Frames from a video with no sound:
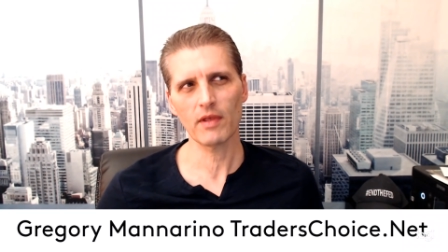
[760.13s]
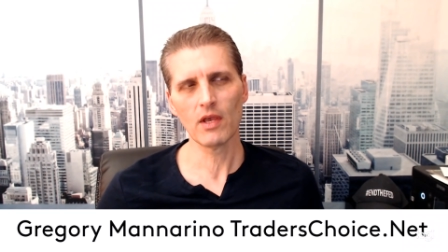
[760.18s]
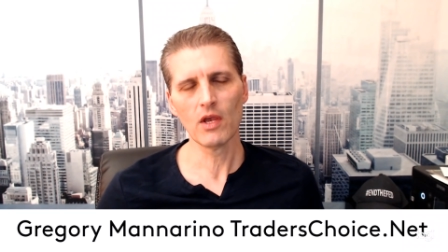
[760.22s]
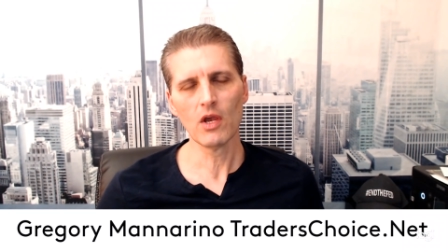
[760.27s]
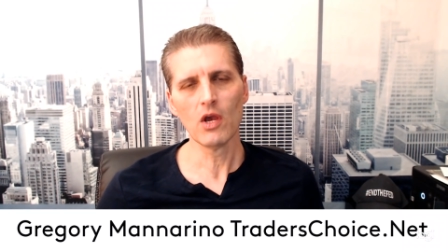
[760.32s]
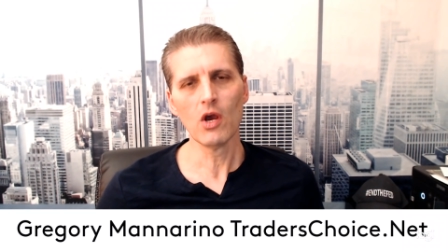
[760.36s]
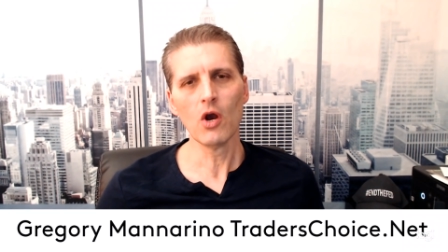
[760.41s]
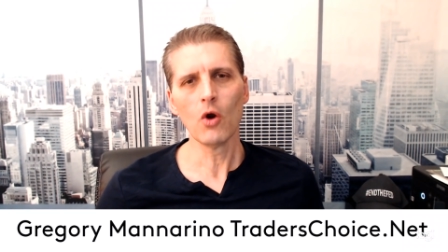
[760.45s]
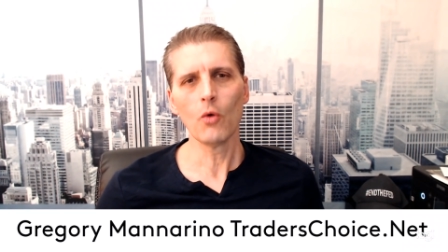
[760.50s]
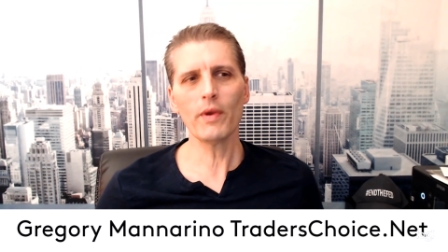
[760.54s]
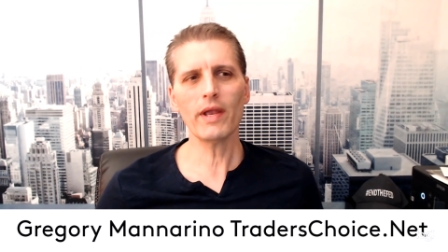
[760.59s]

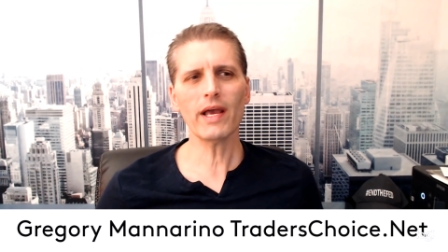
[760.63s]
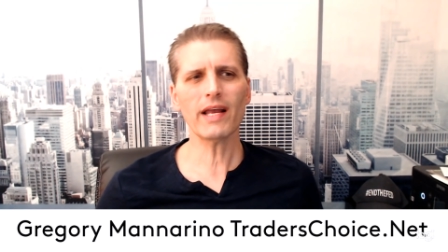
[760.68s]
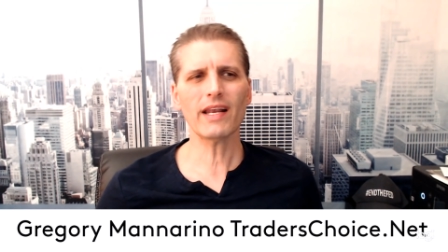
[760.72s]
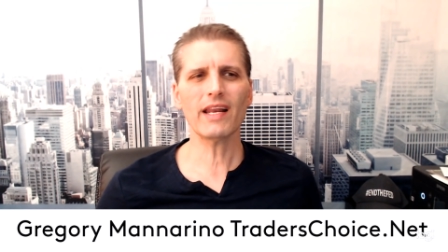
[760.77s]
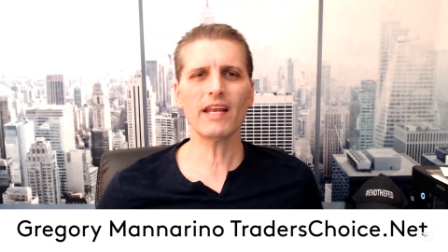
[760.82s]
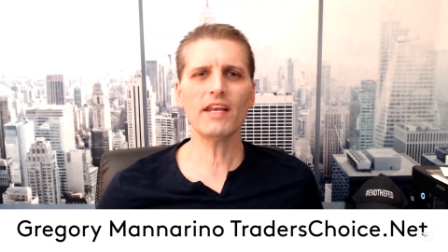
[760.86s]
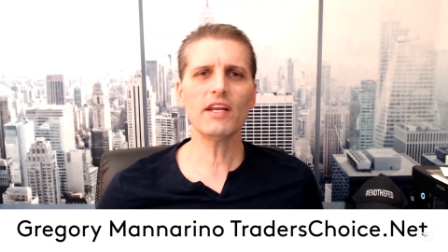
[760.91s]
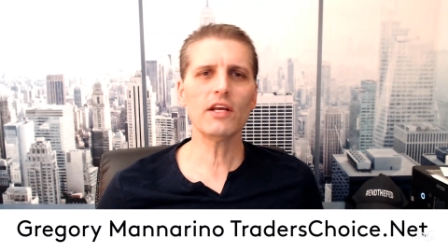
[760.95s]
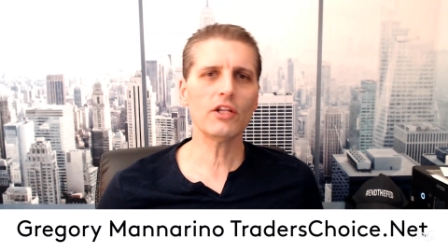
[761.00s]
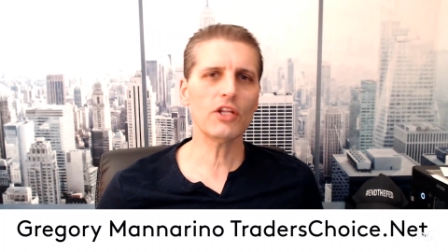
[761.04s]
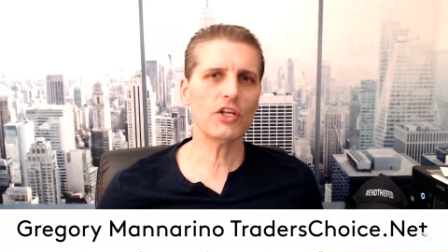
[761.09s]
We got a
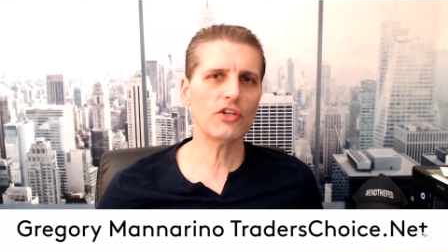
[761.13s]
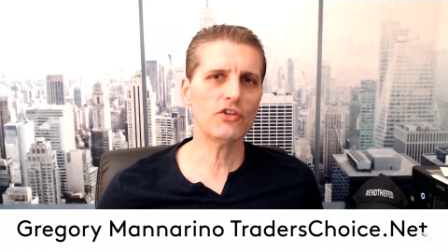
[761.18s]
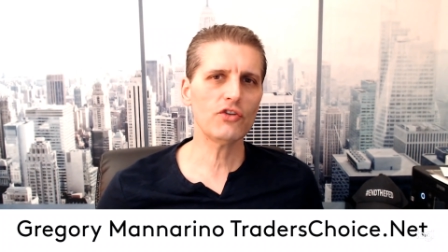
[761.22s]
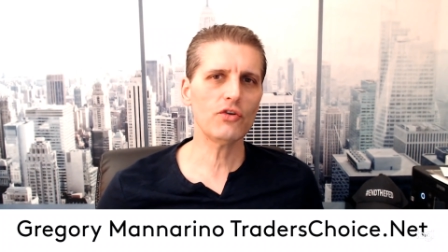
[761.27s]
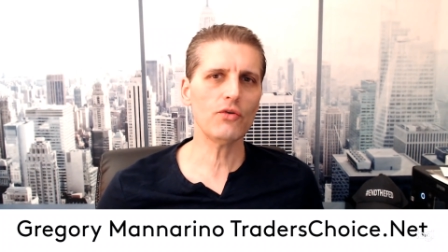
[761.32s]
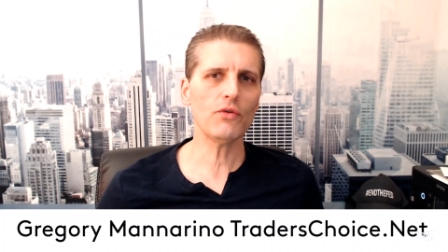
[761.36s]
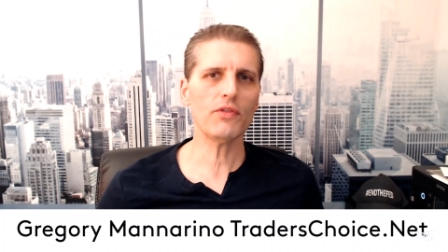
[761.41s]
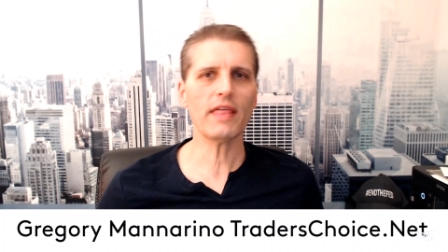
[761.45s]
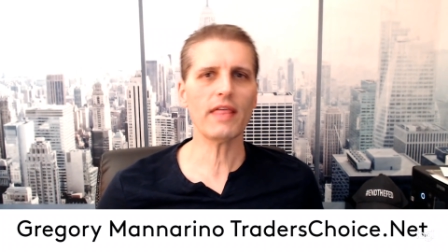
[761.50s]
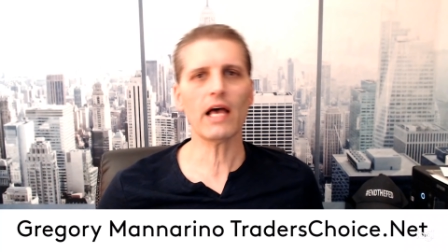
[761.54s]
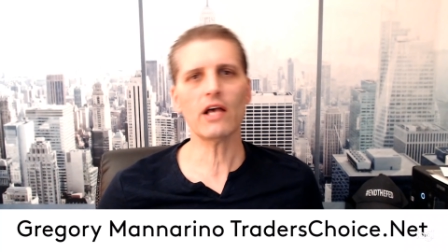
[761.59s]
nearly
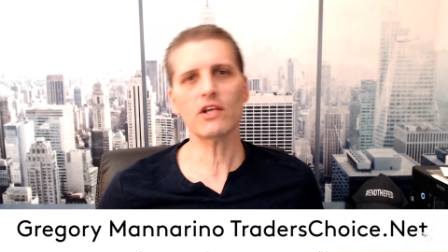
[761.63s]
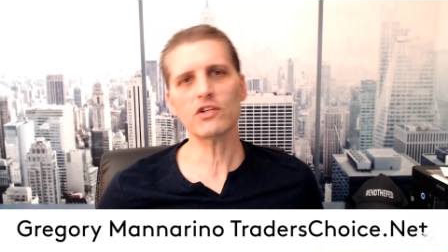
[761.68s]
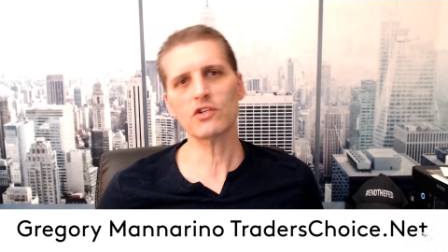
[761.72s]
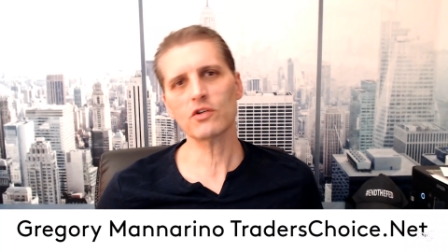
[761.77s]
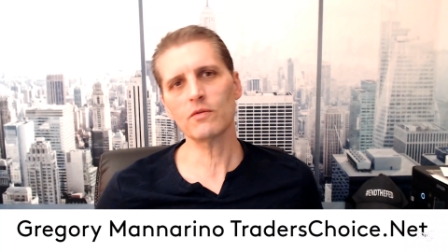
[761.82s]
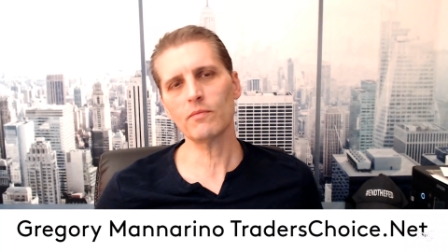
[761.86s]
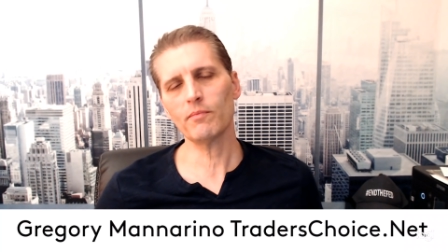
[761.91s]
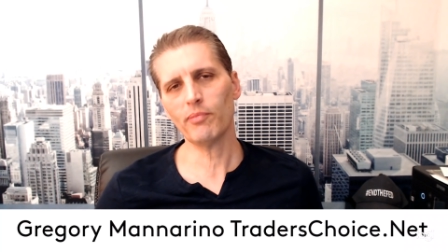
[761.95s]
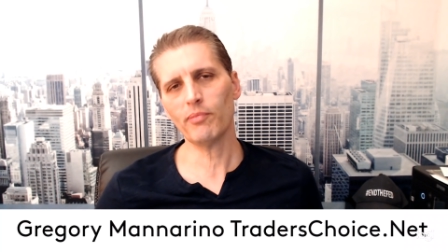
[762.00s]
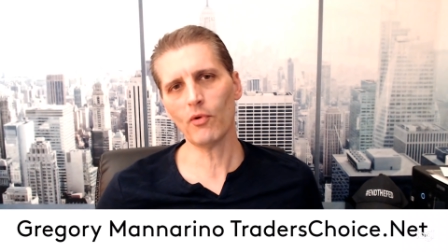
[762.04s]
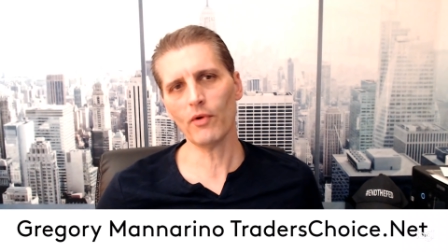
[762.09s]
2,000
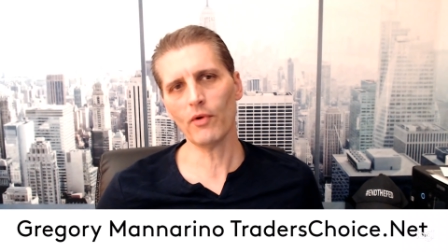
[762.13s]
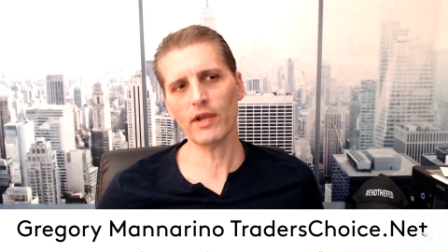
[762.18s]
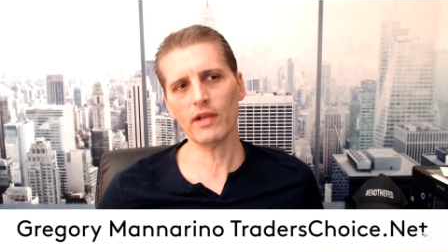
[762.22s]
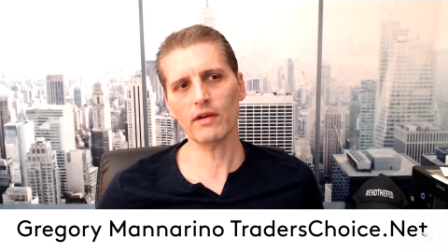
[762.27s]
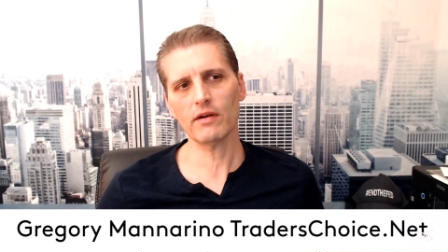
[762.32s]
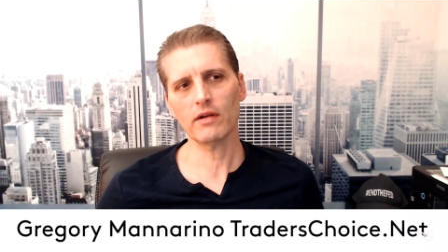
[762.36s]
point